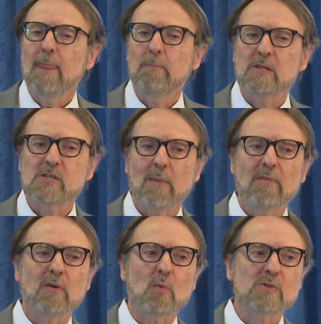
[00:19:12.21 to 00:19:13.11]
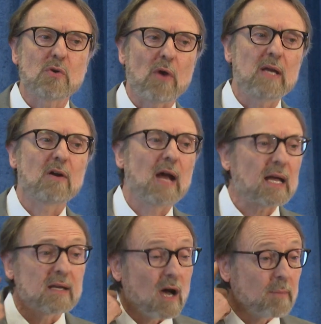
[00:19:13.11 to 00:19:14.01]
but some of it was greater
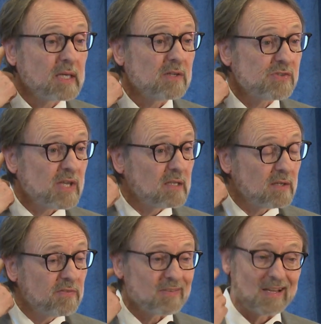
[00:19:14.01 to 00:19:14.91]
economic incentives,